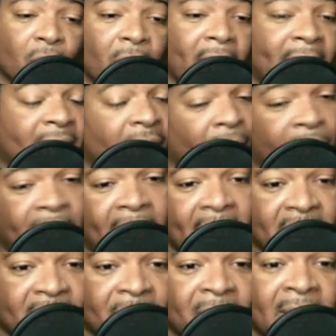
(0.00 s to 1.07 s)
And, he hands
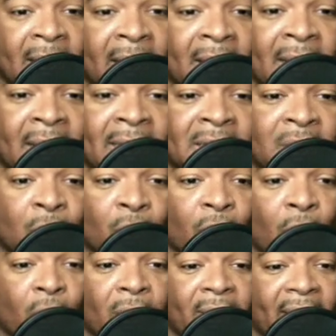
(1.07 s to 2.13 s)
them a nice little
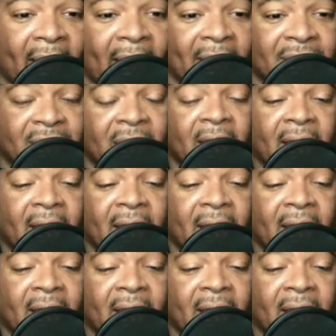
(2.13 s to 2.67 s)
roll of cash.